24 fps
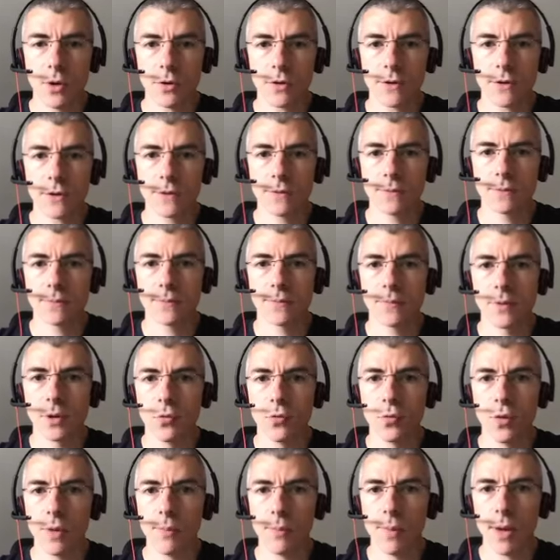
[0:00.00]
blocks,
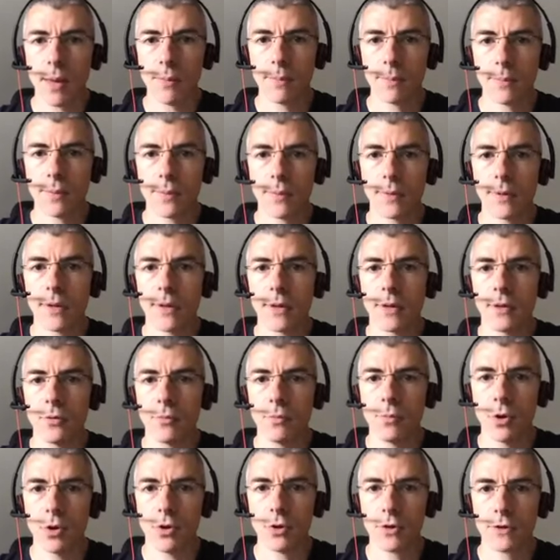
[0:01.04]
we map
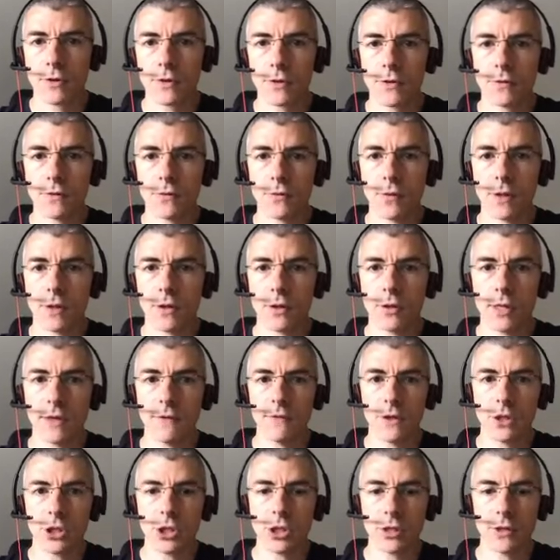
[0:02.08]
the blocks with an
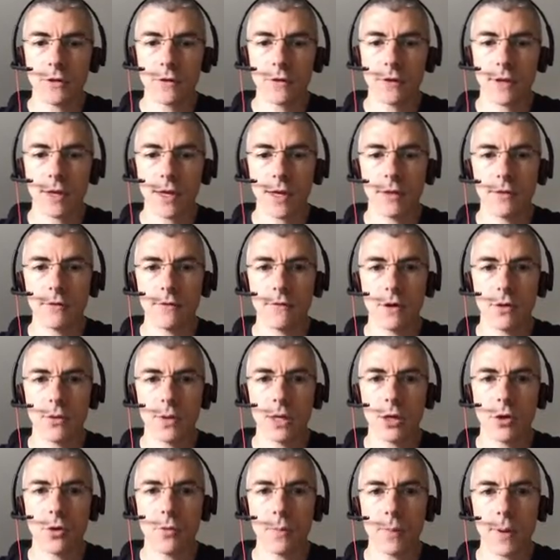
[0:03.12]
efficient and
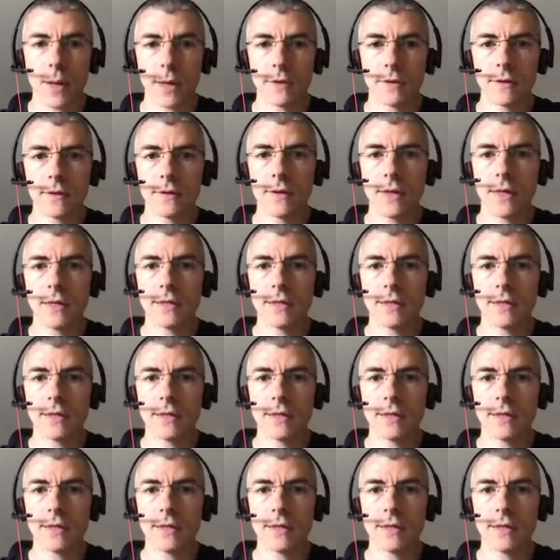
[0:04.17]
very compact